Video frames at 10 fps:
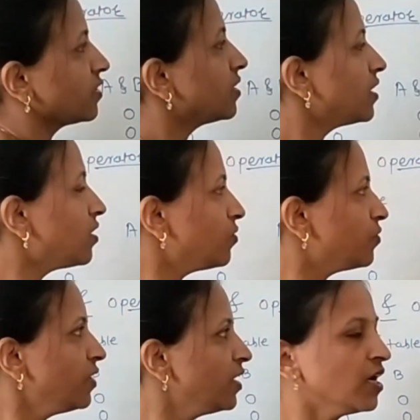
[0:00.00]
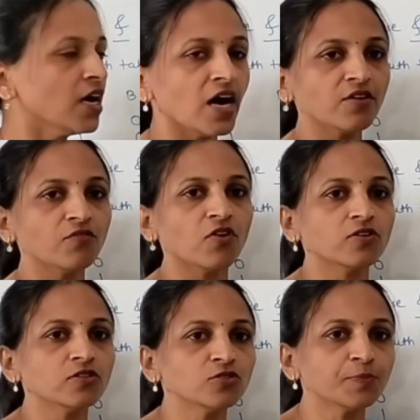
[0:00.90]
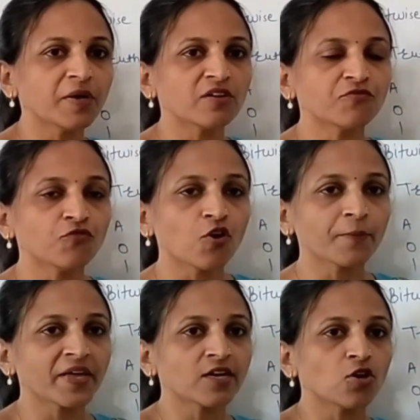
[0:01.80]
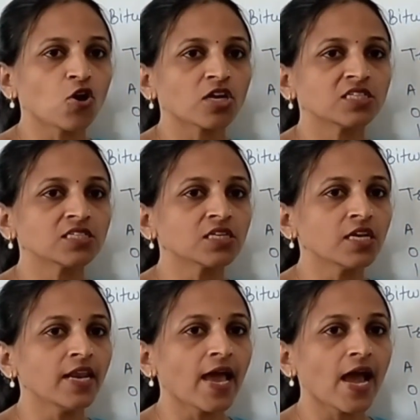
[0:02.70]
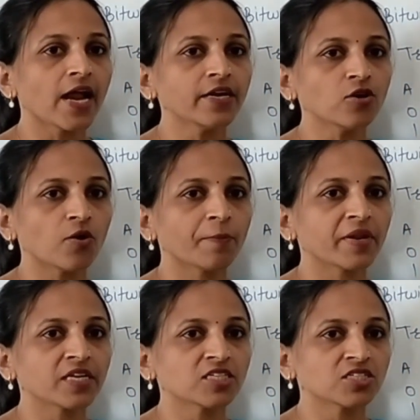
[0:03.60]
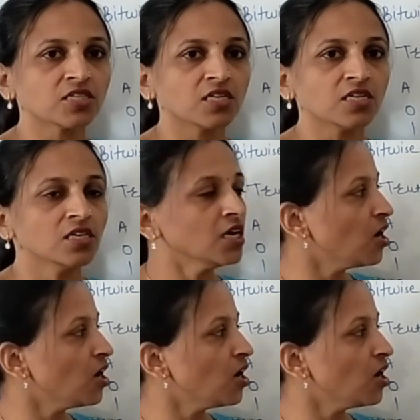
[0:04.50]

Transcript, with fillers: Now I want to perform that logical AND operation